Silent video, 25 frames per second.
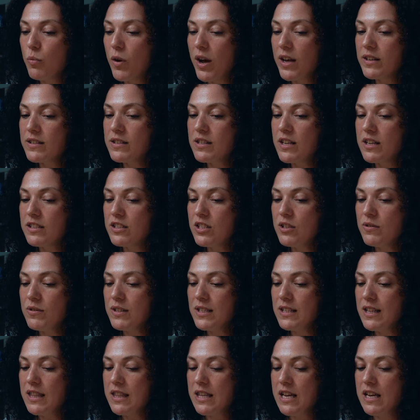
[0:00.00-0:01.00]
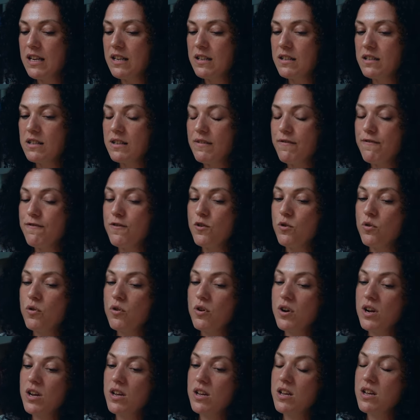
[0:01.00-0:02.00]
whilst they're doing things
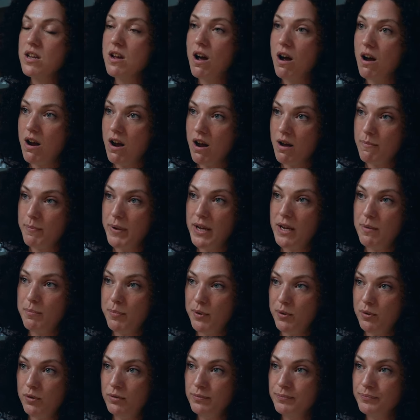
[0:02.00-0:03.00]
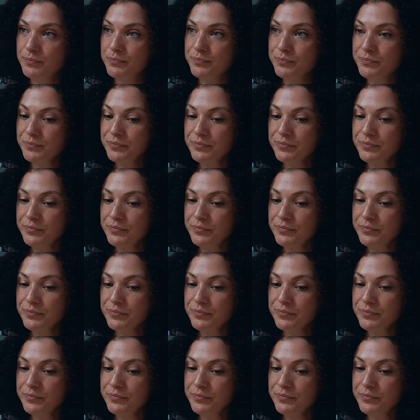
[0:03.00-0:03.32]
for younger people,